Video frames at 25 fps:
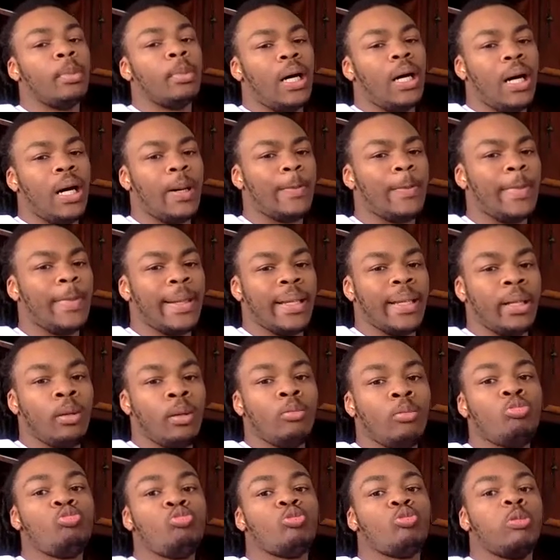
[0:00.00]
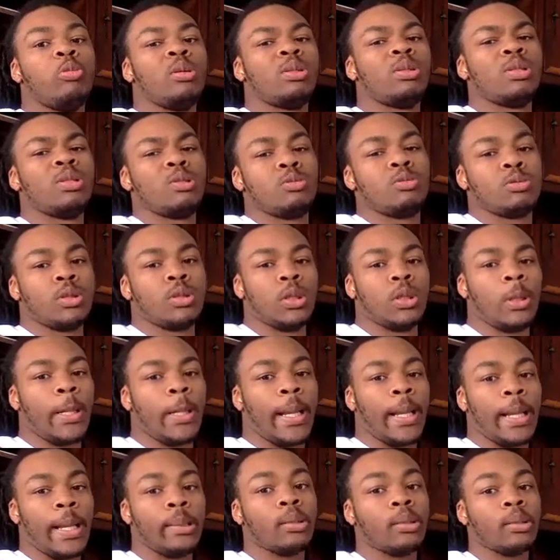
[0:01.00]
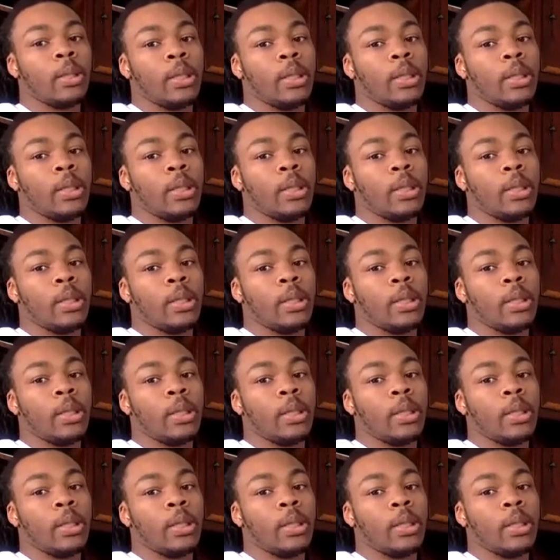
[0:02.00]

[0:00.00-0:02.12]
I'm a producer and